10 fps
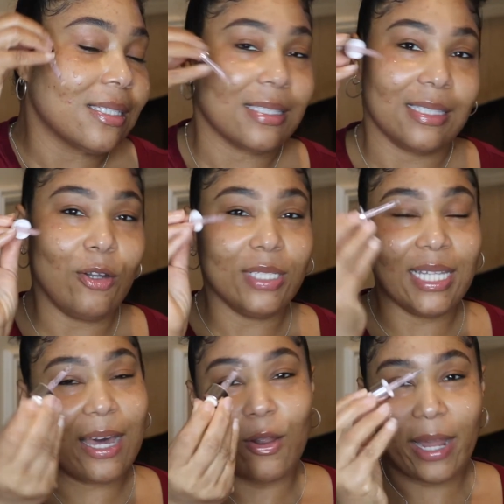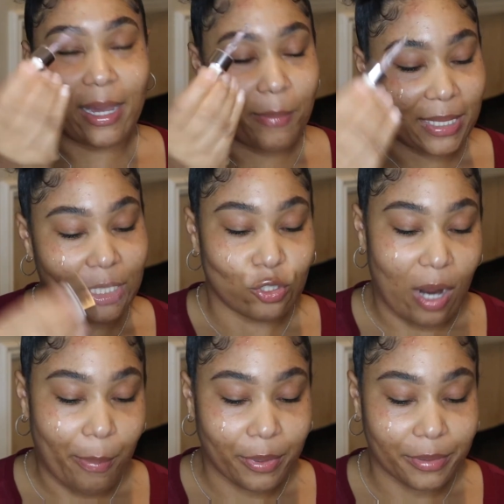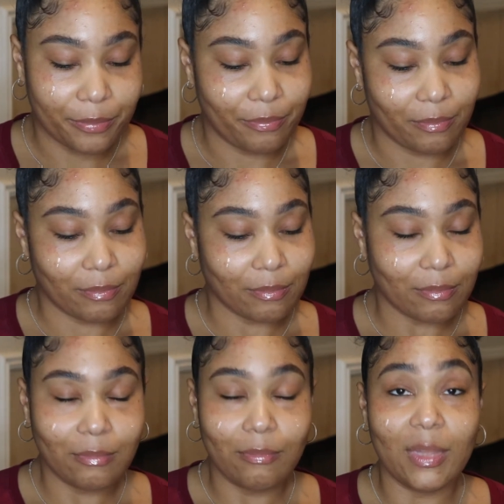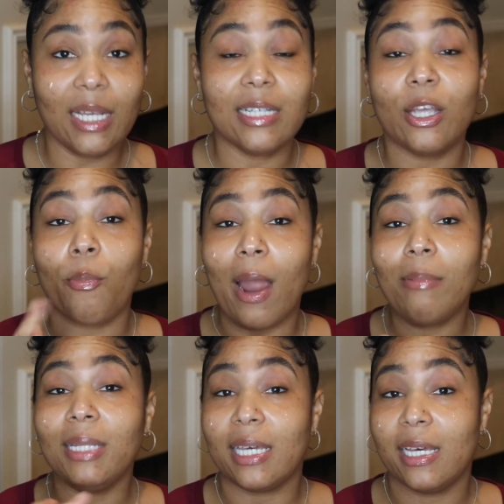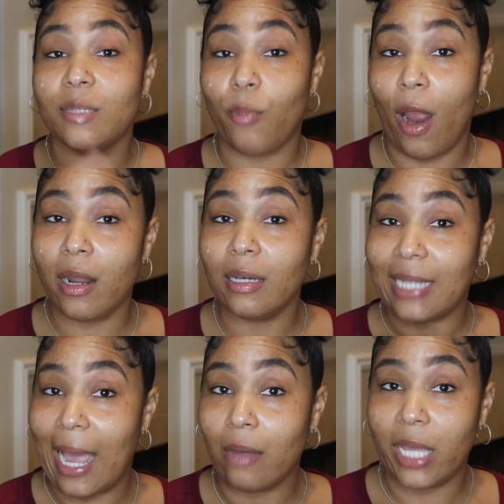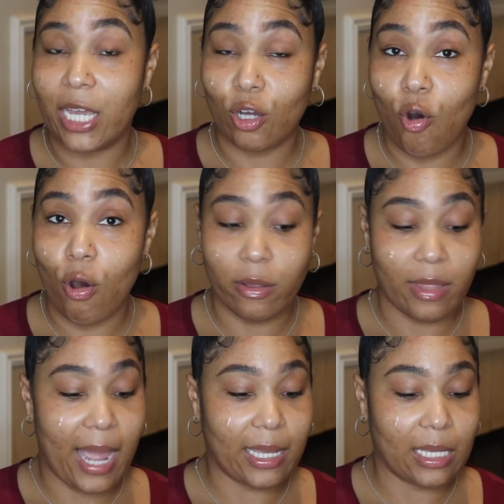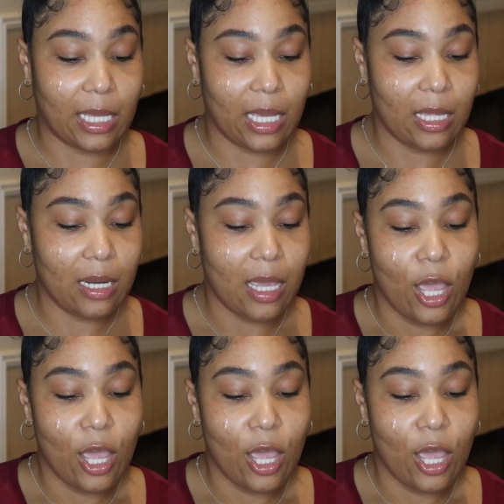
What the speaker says: The only thing I don't like about the dropper, because there probably is product down there in the corner that I can get,